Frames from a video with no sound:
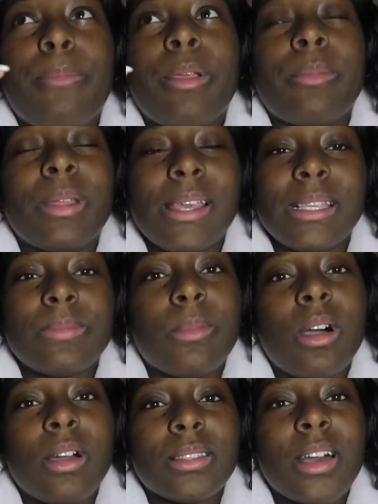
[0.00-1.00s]
Pembroke Lakes
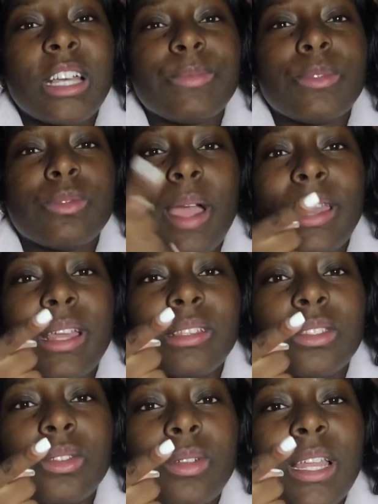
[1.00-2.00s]
Mall is a hospital right
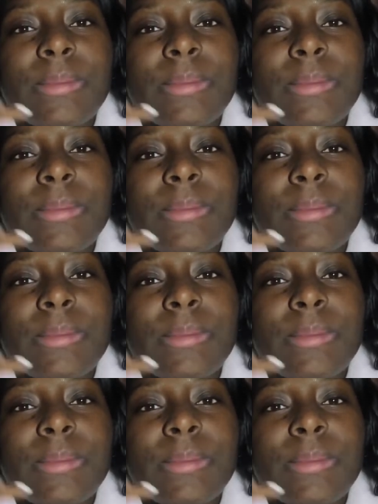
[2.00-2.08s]
next to it.